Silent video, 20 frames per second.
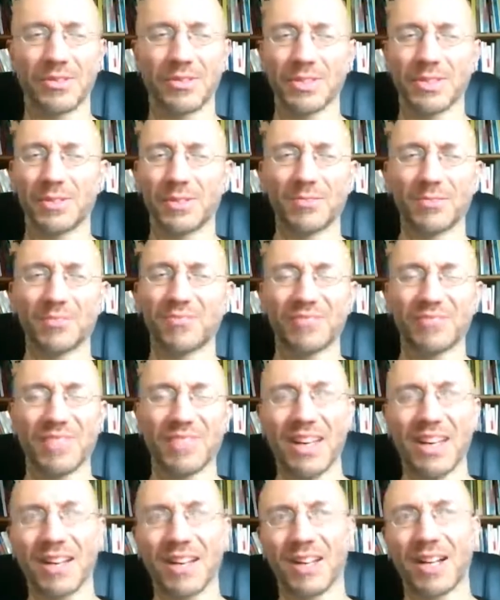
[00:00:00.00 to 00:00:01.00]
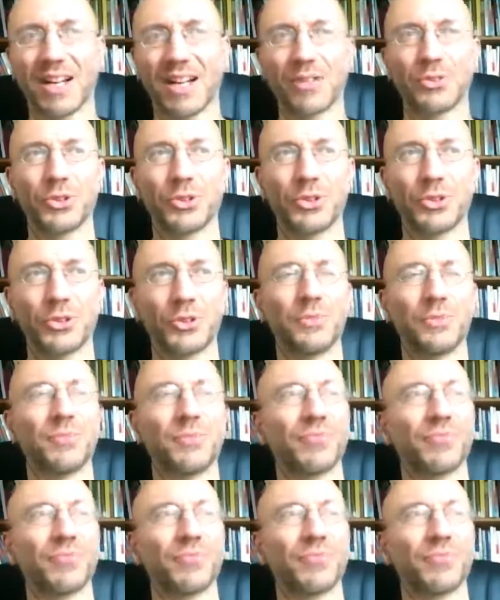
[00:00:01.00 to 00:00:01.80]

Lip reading: how to